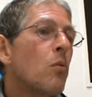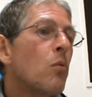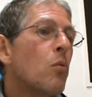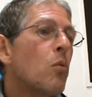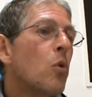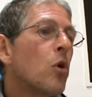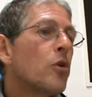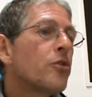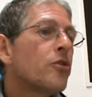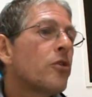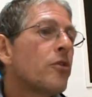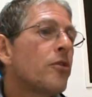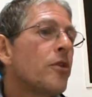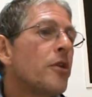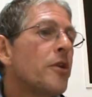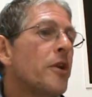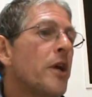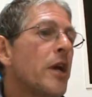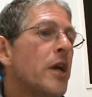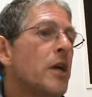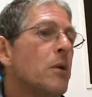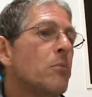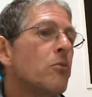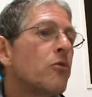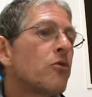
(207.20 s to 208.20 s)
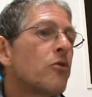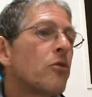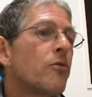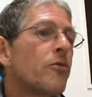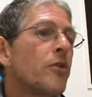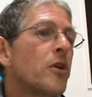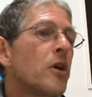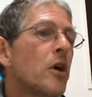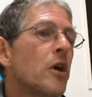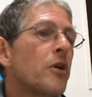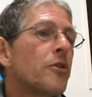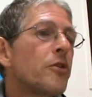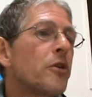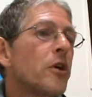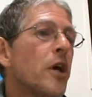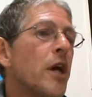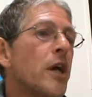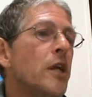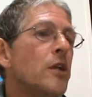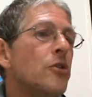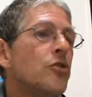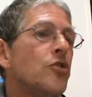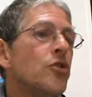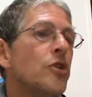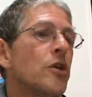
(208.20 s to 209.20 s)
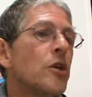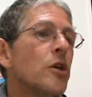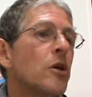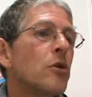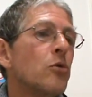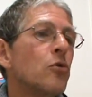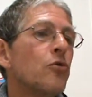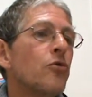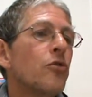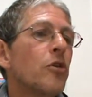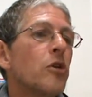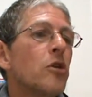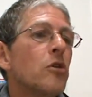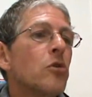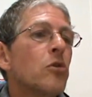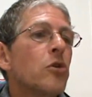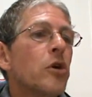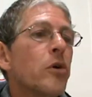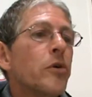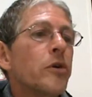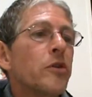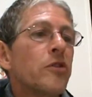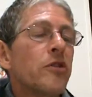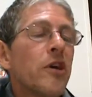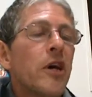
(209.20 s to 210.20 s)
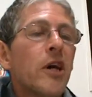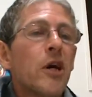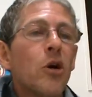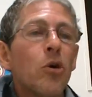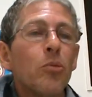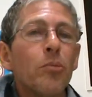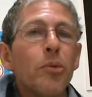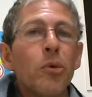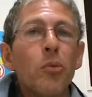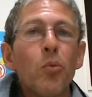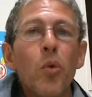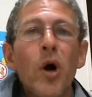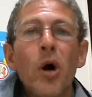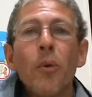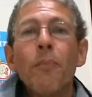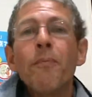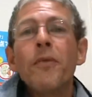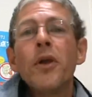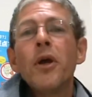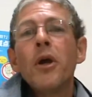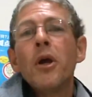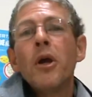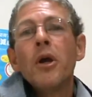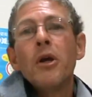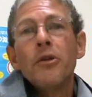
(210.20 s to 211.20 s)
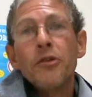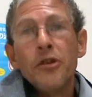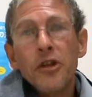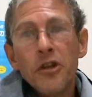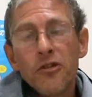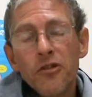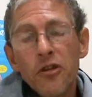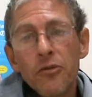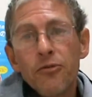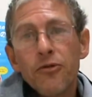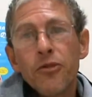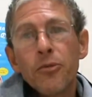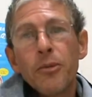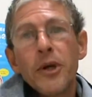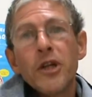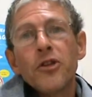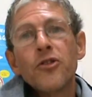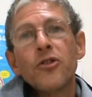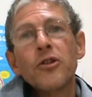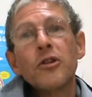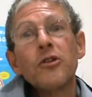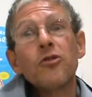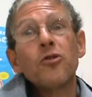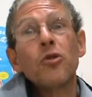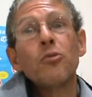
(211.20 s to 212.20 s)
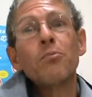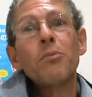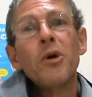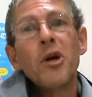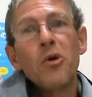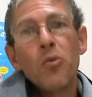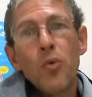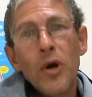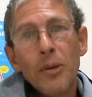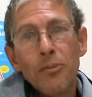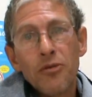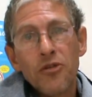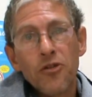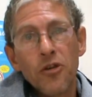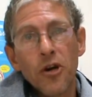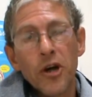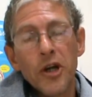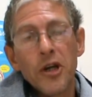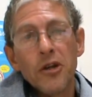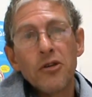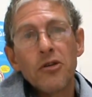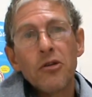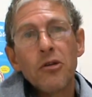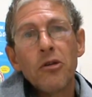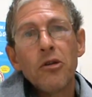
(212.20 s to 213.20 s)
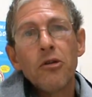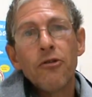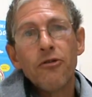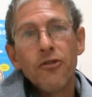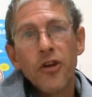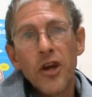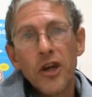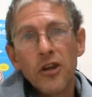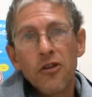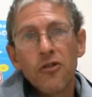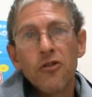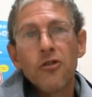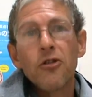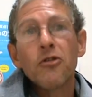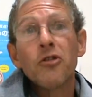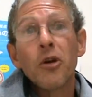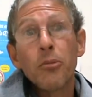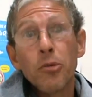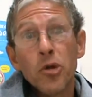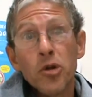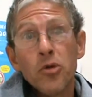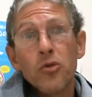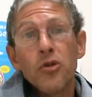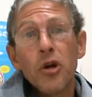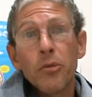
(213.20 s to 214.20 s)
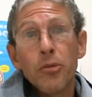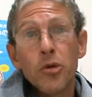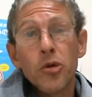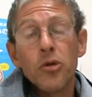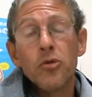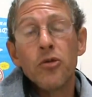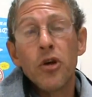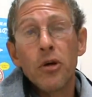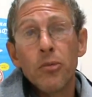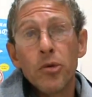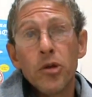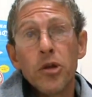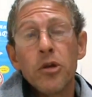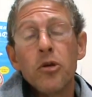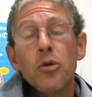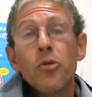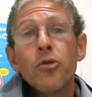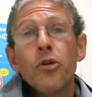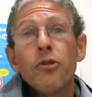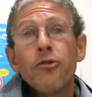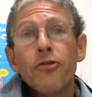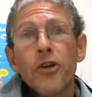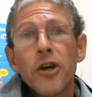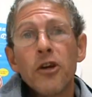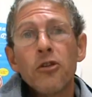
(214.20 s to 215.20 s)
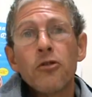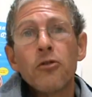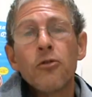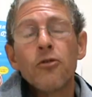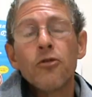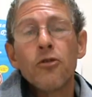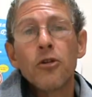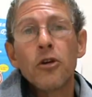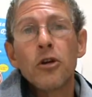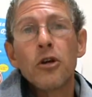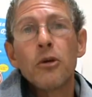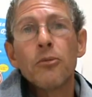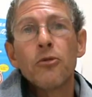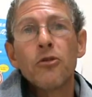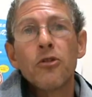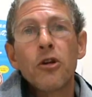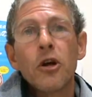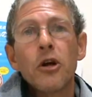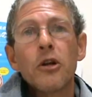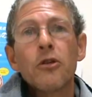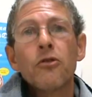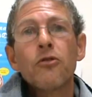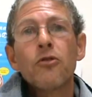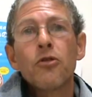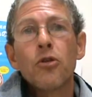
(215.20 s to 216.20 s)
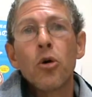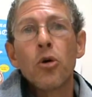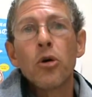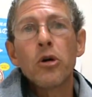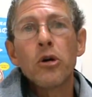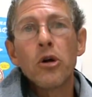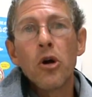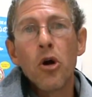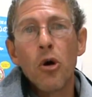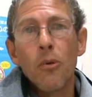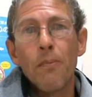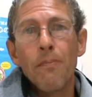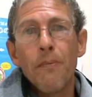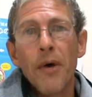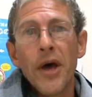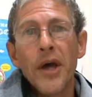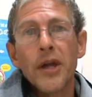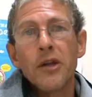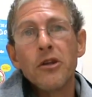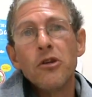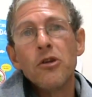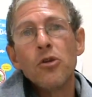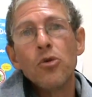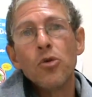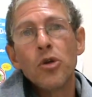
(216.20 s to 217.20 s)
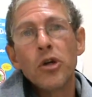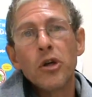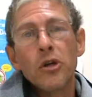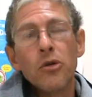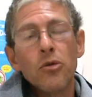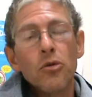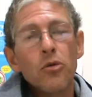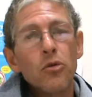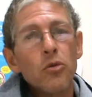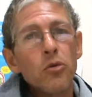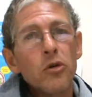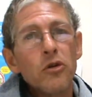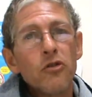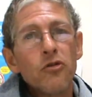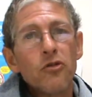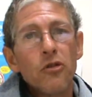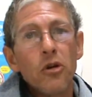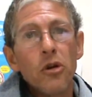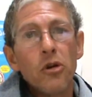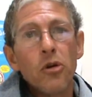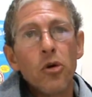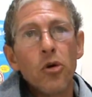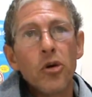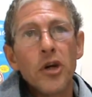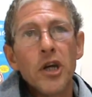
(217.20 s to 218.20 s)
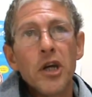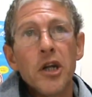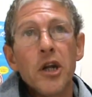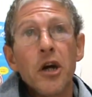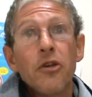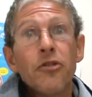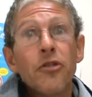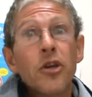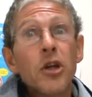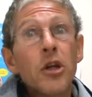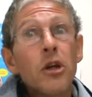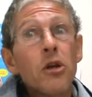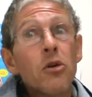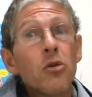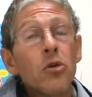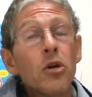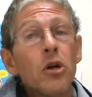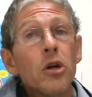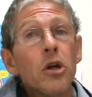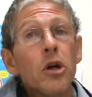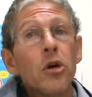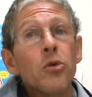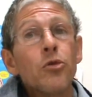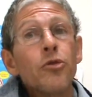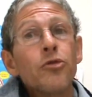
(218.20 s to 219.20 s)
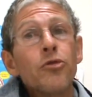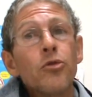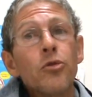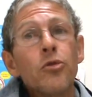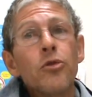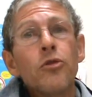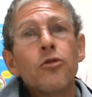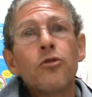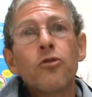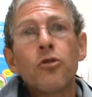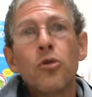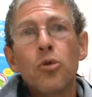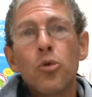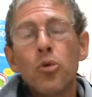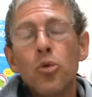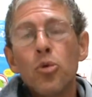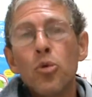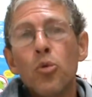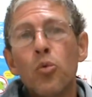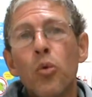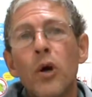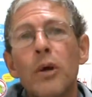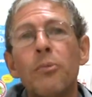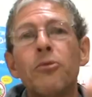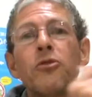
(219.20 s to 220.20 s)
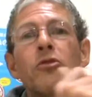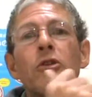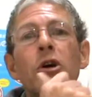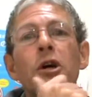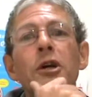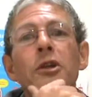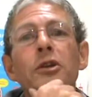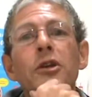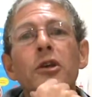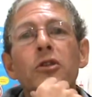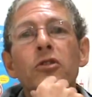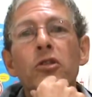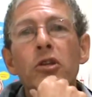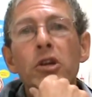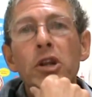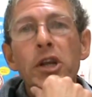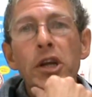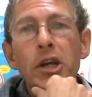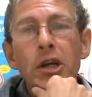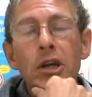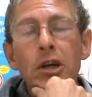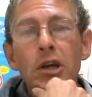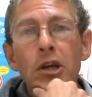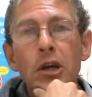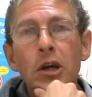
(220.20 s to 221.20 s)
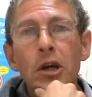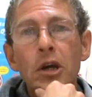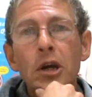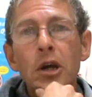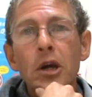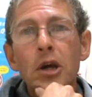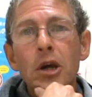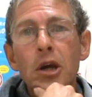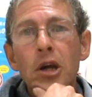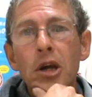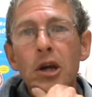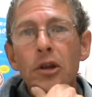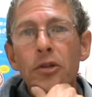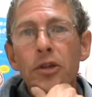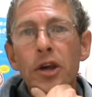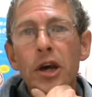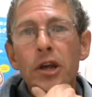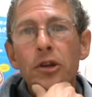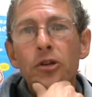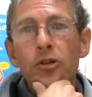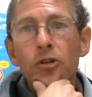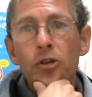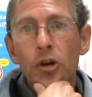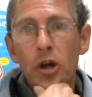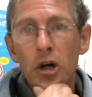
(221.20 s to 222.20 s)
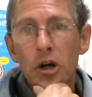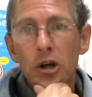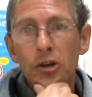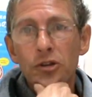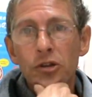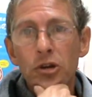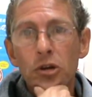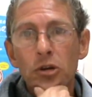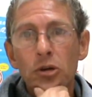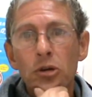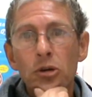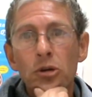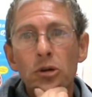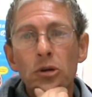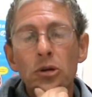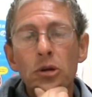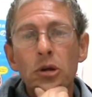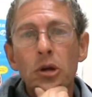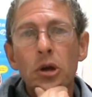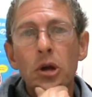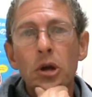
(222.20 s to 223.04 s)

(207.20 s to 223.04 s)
what are the names of the other NGOs that you're going to help? Well, this information is on my website, the face www.thefaceofcircumstance.com, and you can always log in. I think you can go through the school website. There's a link in there. There's an article